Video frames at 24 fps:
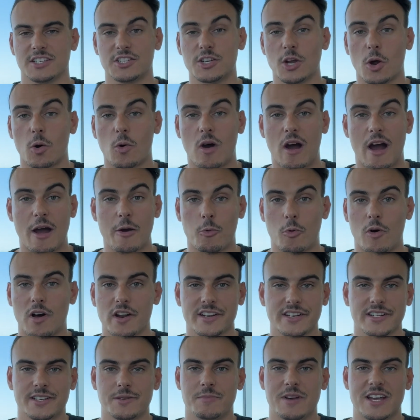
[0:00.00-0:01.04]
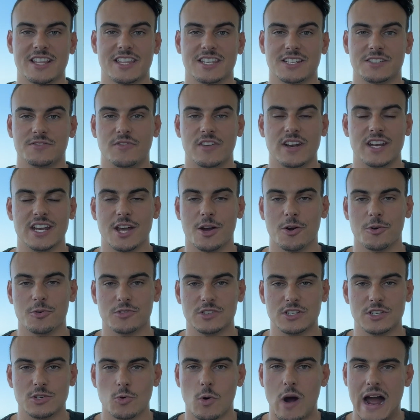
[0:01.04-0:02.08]
So I wanted to make this video
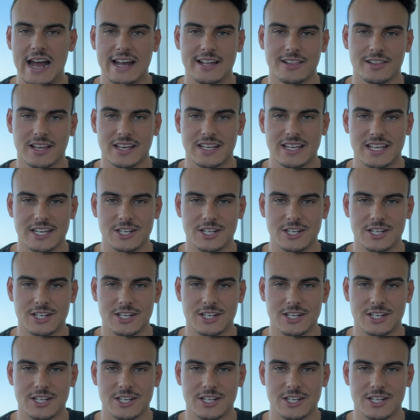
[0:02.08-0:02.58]
to highlight